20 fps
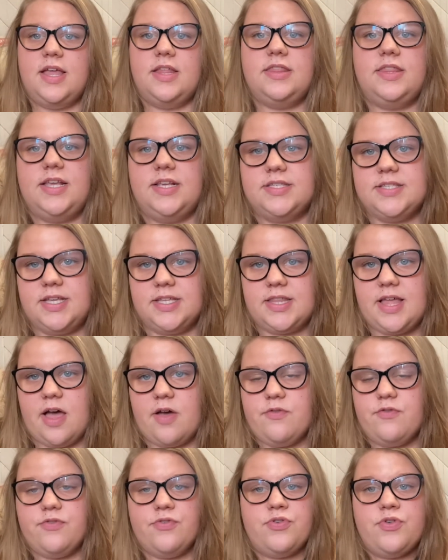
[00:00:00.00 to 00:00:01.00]
and things like
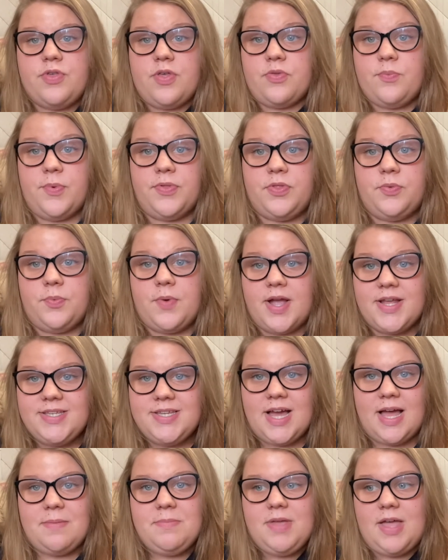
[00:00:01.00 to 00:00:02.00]
that, so that when the
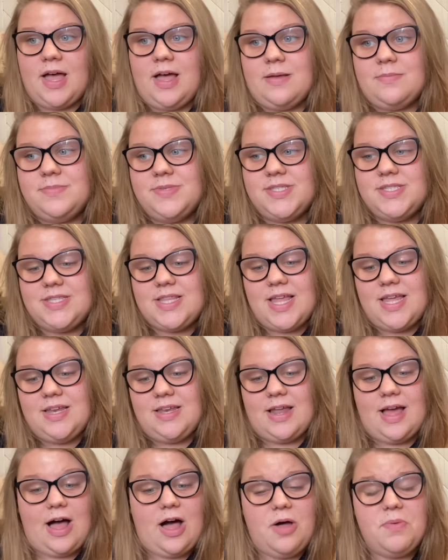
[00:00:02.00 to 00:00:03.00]
right time comes,
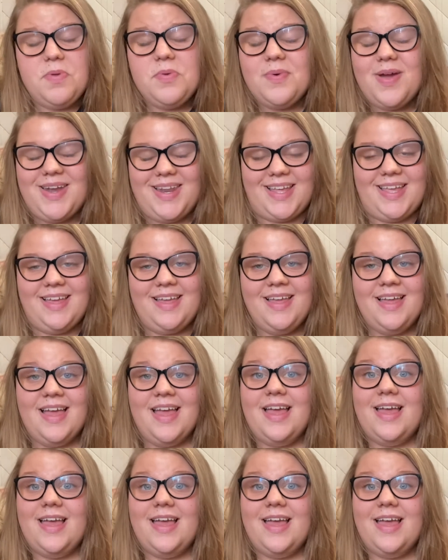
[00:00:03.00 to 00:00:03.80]
then I'll be ready.